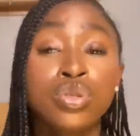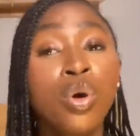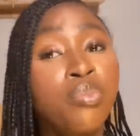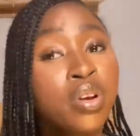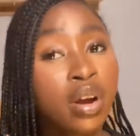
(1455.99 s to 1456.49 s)

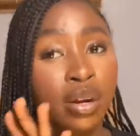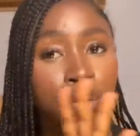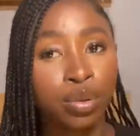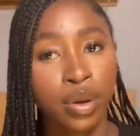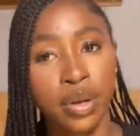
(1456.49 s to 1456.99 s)
Don't bring
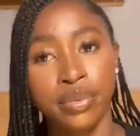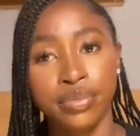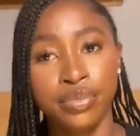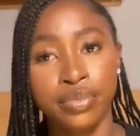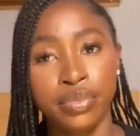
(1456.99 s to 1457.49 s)
granite oil.
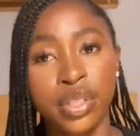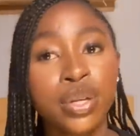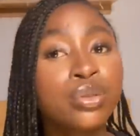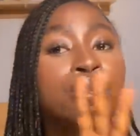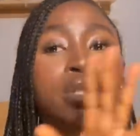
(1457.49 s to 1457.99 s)

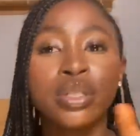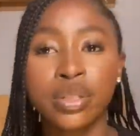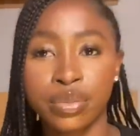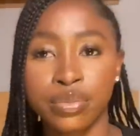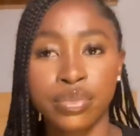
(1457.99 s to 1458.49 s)
There's no need.
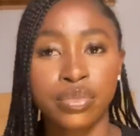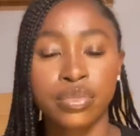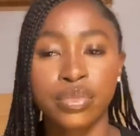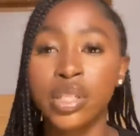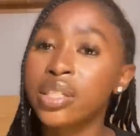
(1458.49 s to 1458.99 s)

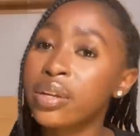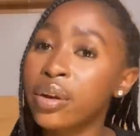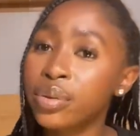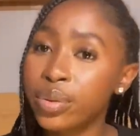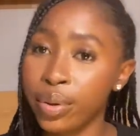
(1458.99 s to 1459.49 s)
There's
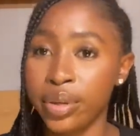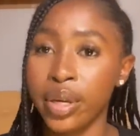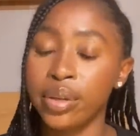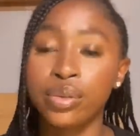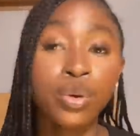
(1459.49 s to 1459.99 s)
granite oil
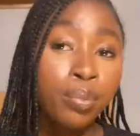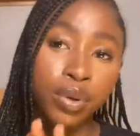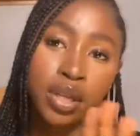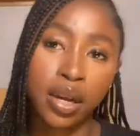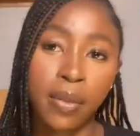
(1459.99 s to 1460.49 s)
here. Don't
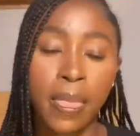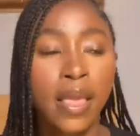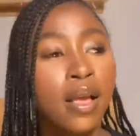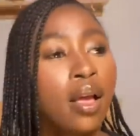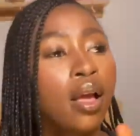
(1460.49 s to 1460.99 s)
bother.
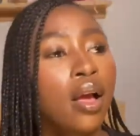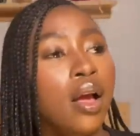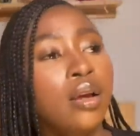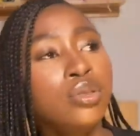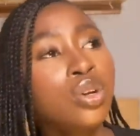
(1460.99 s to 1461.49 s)

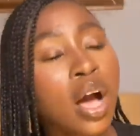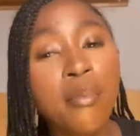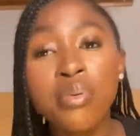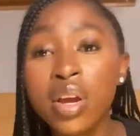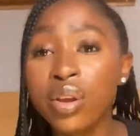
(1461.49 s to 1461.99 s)
You can
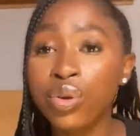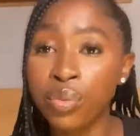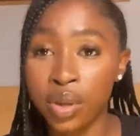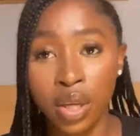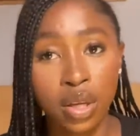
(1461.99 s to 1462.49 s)
bring
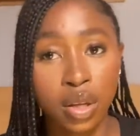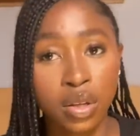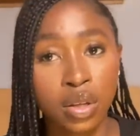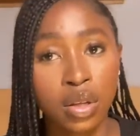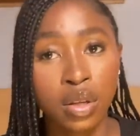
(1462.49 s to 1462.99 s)
Indomie.
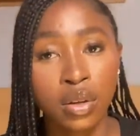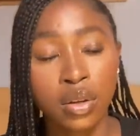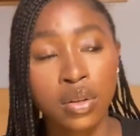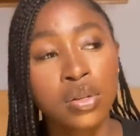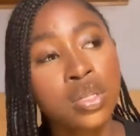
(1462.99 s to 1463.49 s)

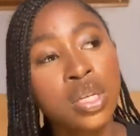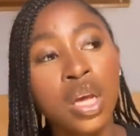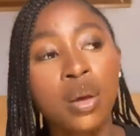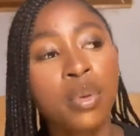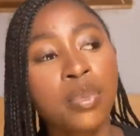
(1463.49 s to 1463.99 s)

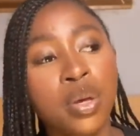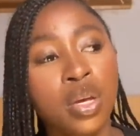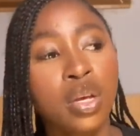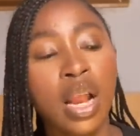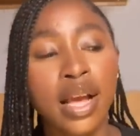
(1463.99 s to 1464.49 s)
Say
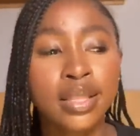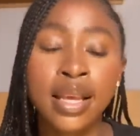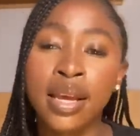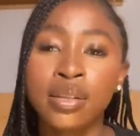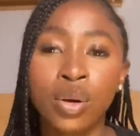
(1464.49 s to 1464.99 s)
maybe like
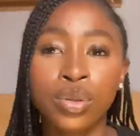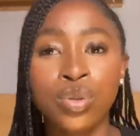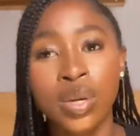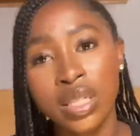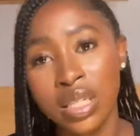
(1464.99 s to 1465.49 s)
10 or
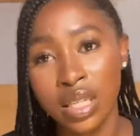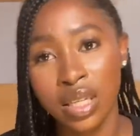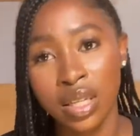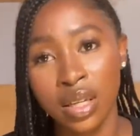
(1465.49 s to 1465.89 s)
20.